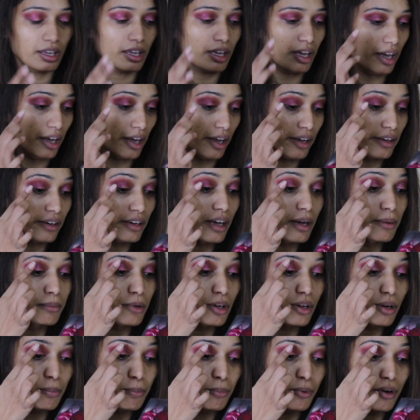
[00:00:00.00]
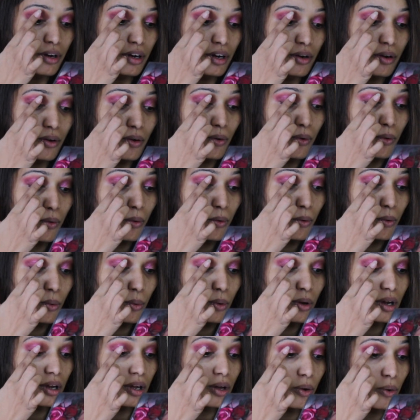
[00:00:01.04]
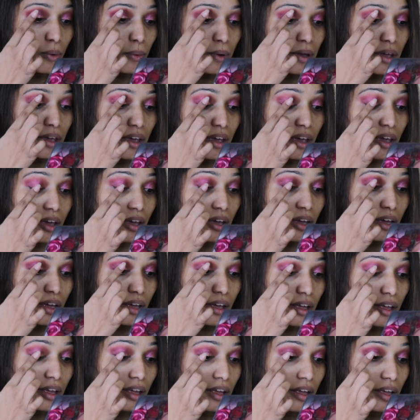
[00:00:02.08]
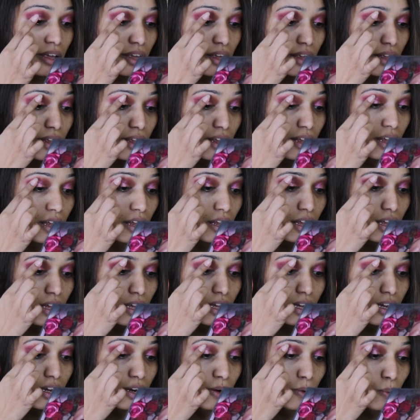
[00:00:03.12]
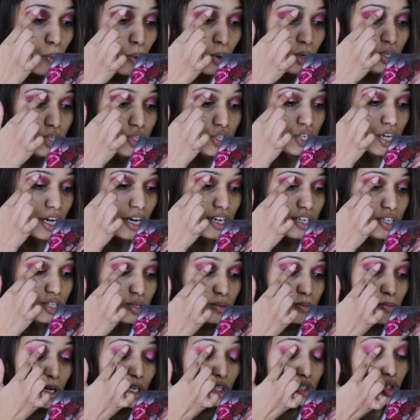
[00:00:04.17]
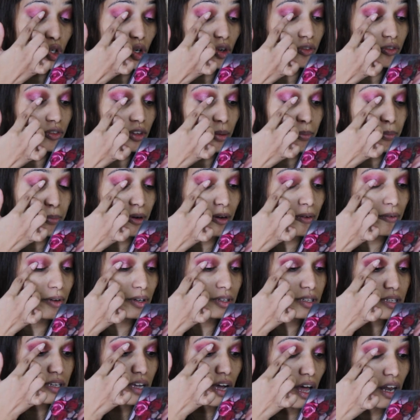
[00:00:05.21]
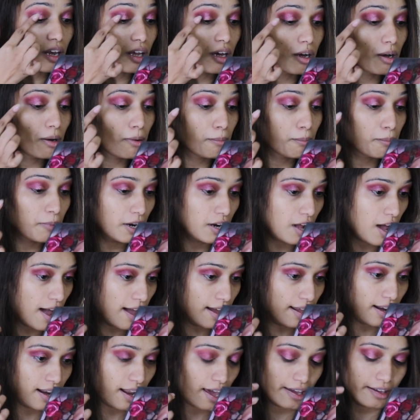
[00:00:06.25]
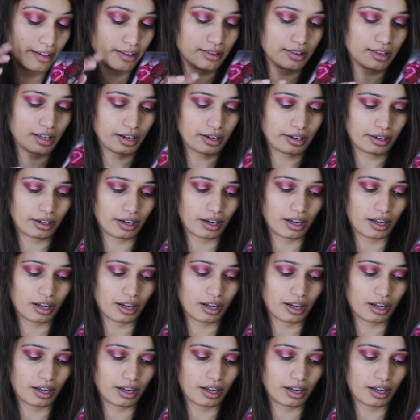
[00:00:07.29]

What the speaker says: and I'm gonna put it over here. It won't change much of the previous color, but I like that